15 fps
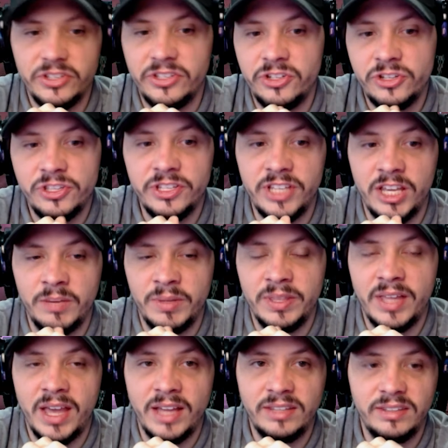just a demon
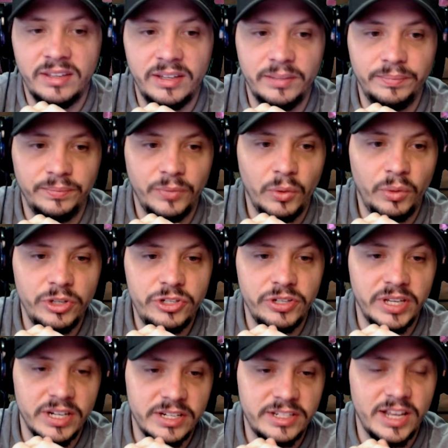that once you
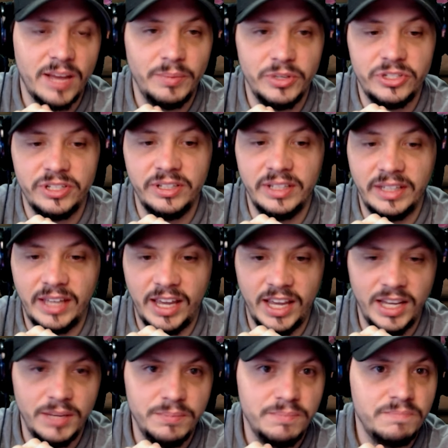get established in the
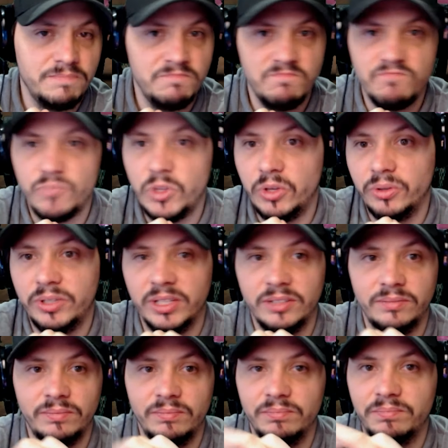game, you can
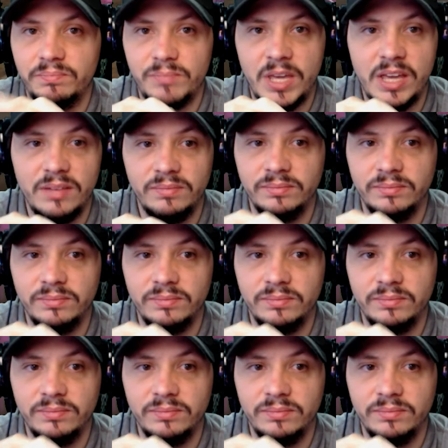hit